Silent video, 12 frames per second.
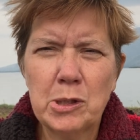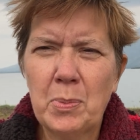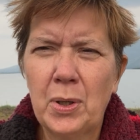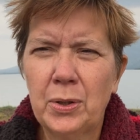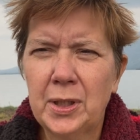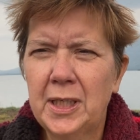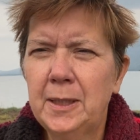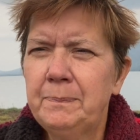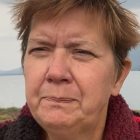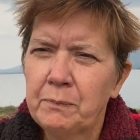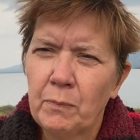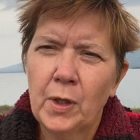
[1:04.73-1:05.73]
parking,
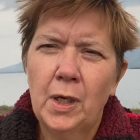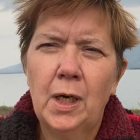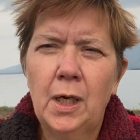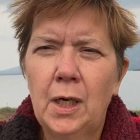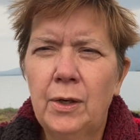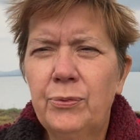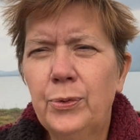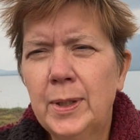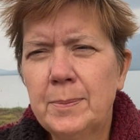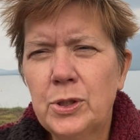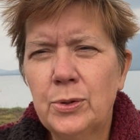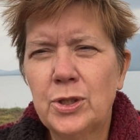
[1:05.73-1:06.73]

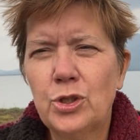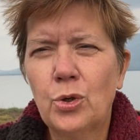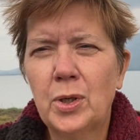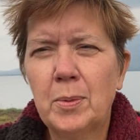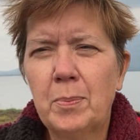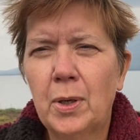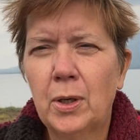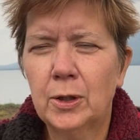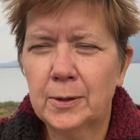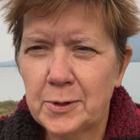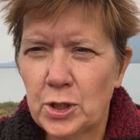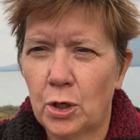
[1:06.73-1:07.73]
freedom to enjoy the
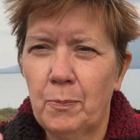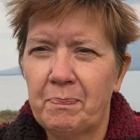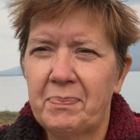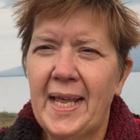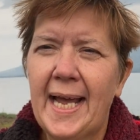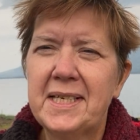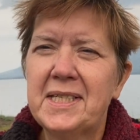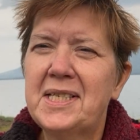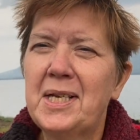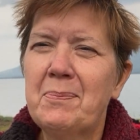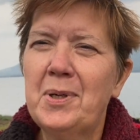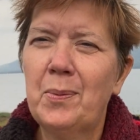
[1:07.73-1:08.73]
park. So that's
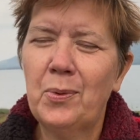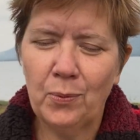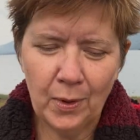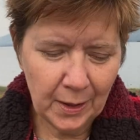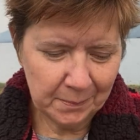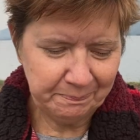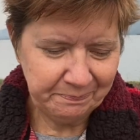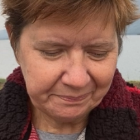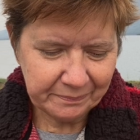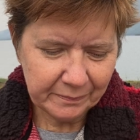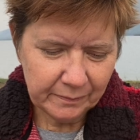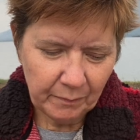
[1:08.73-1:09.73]
tip number 1.
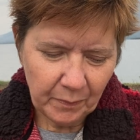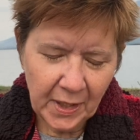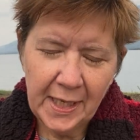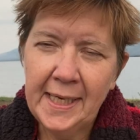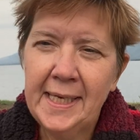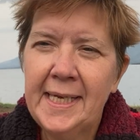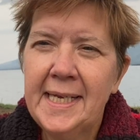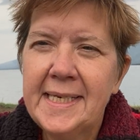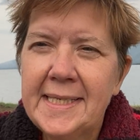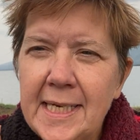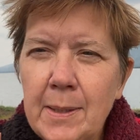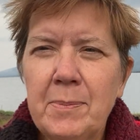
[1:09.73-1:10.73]

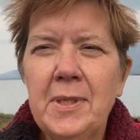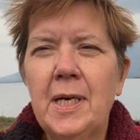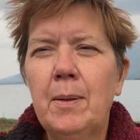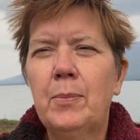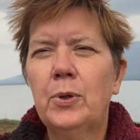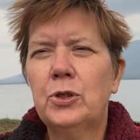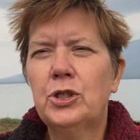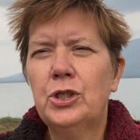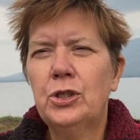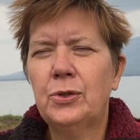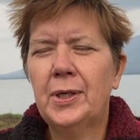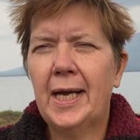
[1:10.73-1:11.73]
Tip number
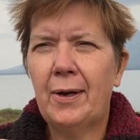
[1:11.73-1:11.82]
2,